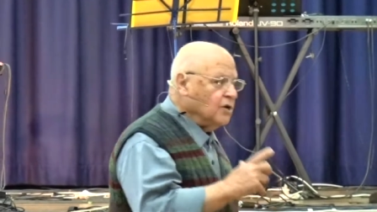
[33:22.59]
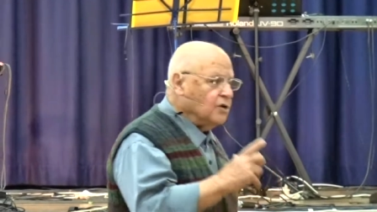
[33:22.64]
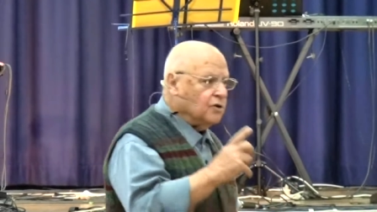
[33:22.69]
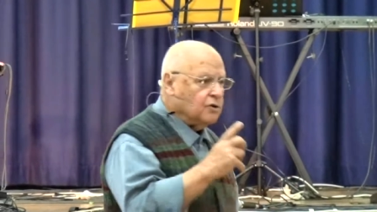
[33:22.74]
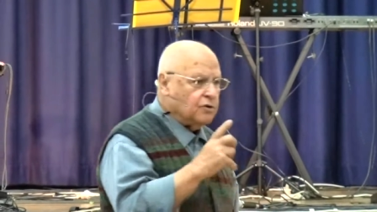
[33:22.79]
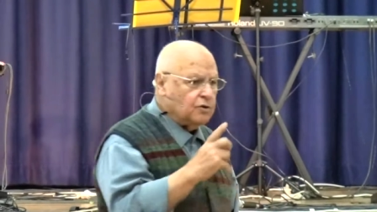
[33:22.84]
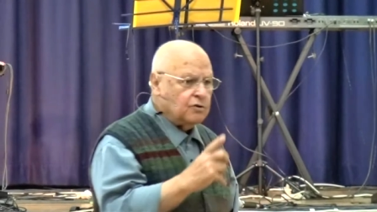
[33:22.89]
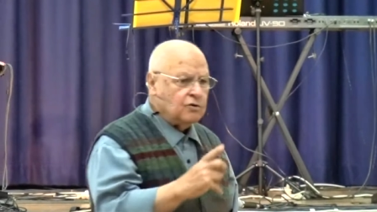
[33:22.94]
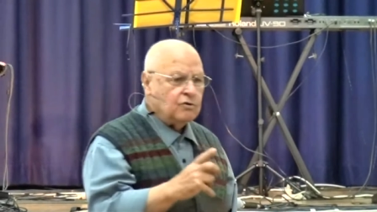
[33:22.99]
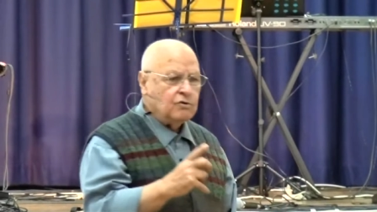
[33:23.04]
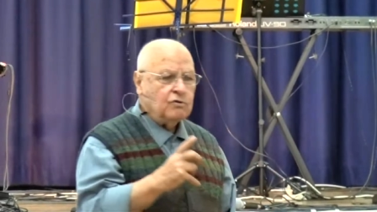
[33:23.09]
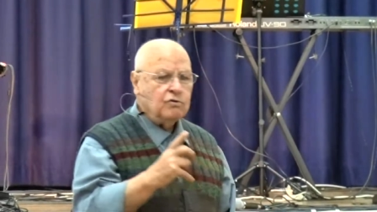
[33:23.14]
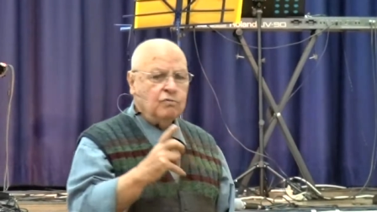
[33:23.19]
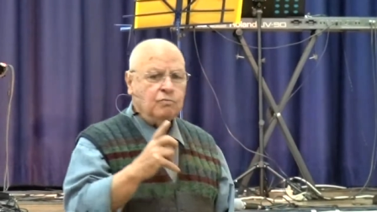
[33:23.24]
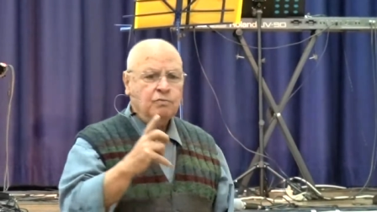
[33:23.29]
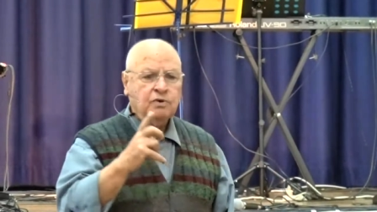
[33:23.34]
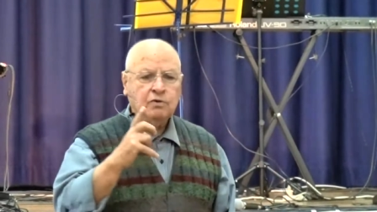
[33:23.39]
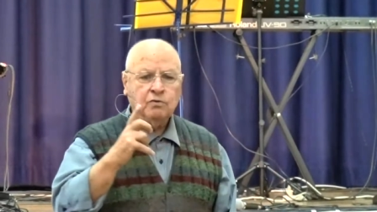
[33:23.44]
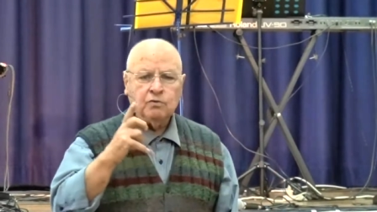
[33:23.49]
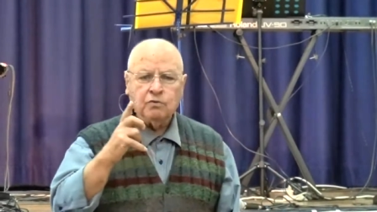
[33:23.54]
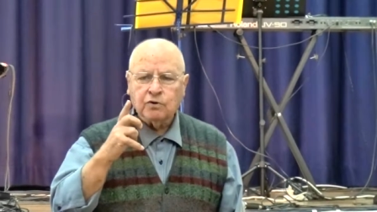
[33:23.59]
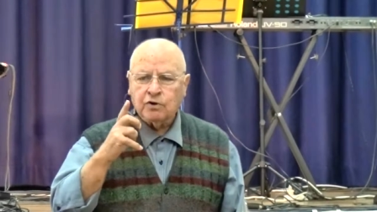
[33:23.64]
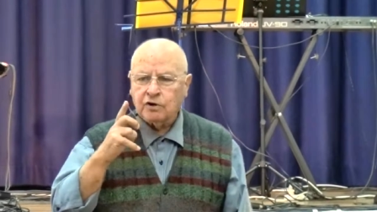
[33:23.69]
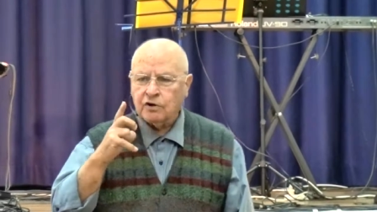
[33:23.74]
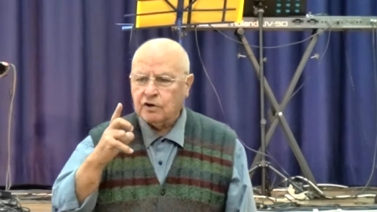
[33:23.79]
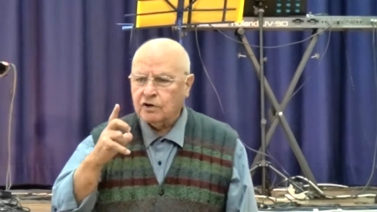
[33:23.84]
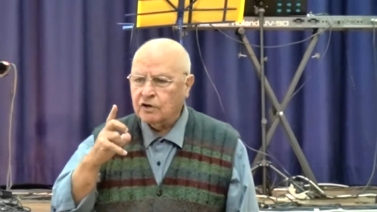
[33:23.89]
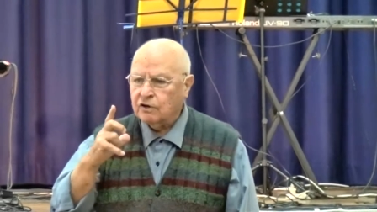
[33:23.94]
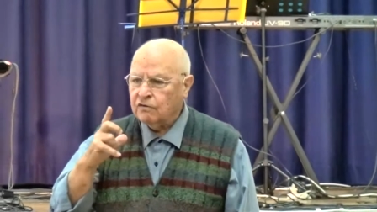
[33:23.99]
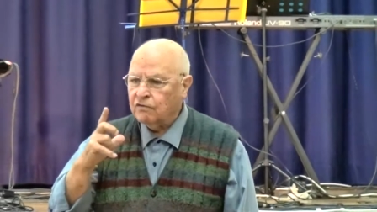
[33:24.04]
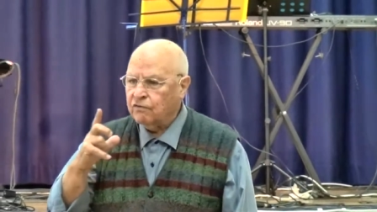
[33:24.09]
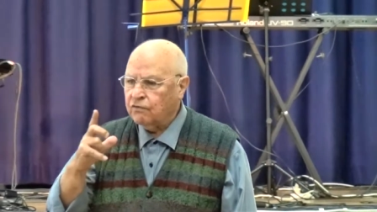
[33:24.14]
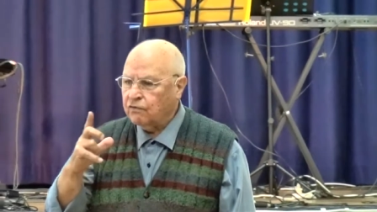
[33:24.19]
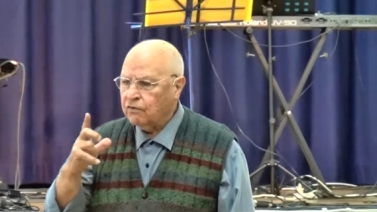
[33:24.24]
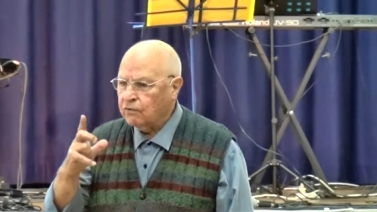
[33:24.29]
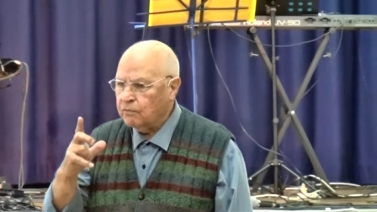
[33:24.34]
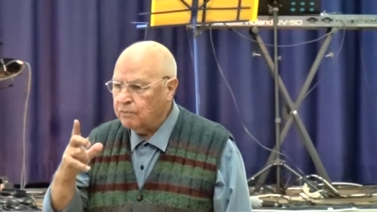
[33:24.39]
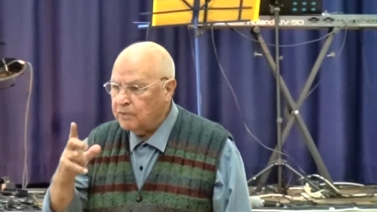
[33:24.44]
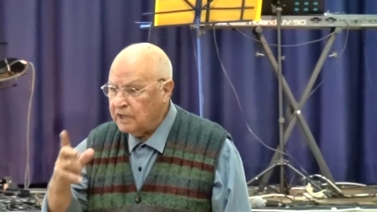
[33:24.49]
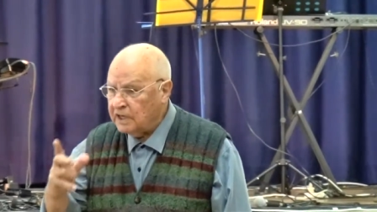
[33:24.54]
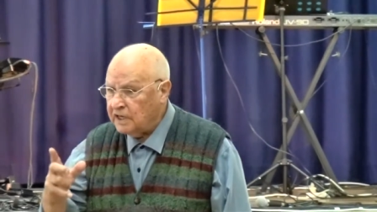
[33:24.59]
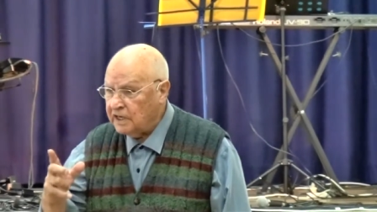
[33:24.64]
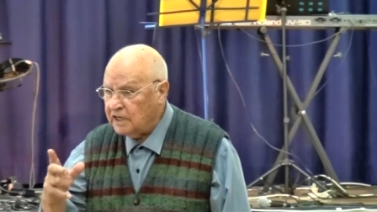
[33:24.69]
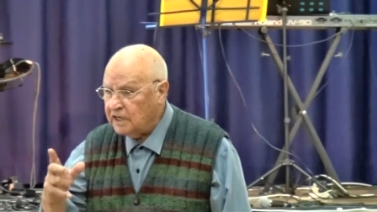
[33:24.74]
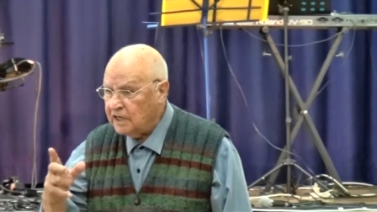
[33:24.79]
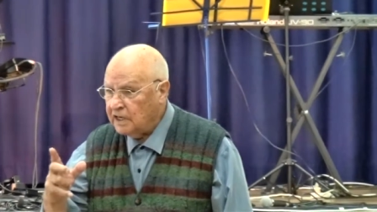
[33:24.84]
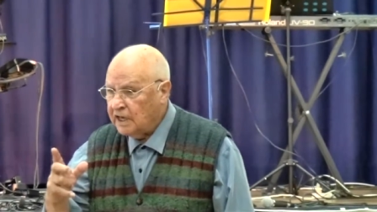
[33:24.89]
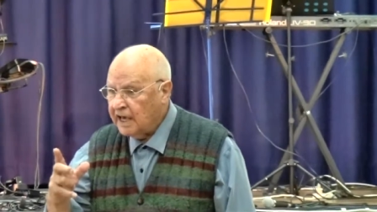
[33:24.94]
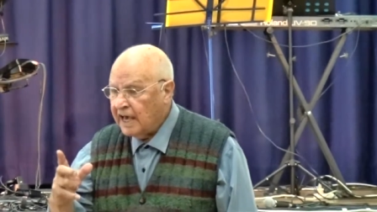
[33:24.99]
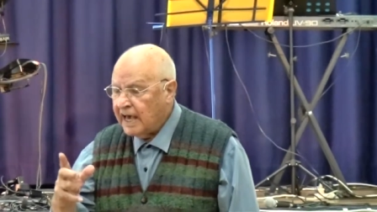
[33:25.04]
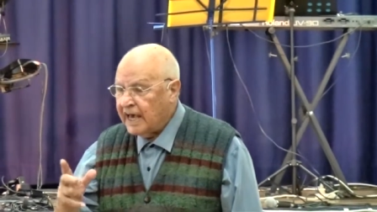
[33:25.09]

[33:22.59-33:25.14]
You be working for me,